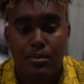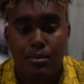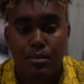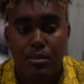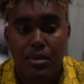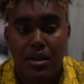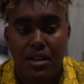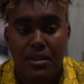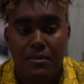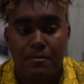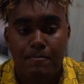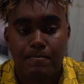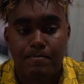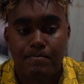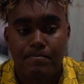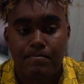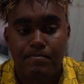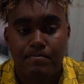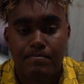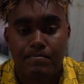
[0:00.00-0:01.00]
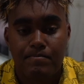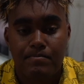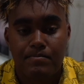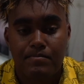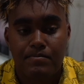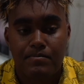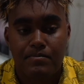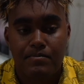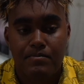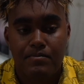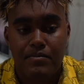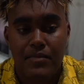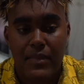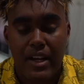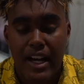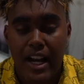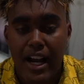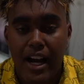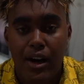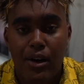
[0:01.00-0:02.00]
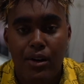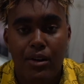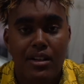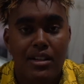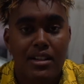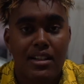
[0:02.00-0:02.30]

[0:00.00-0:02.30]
But now